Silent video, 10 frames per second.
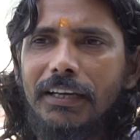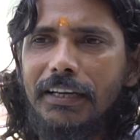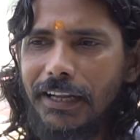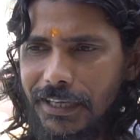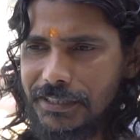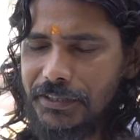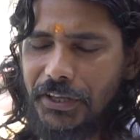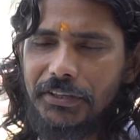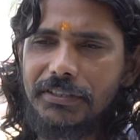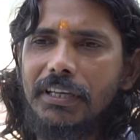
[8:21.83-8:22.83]
nice
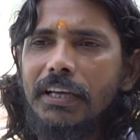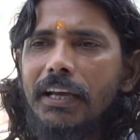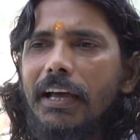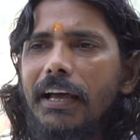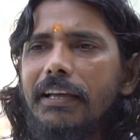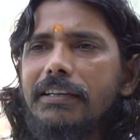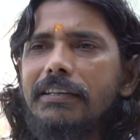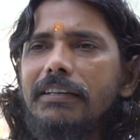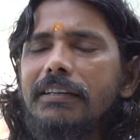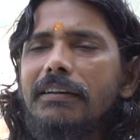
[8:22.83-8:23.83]
things, and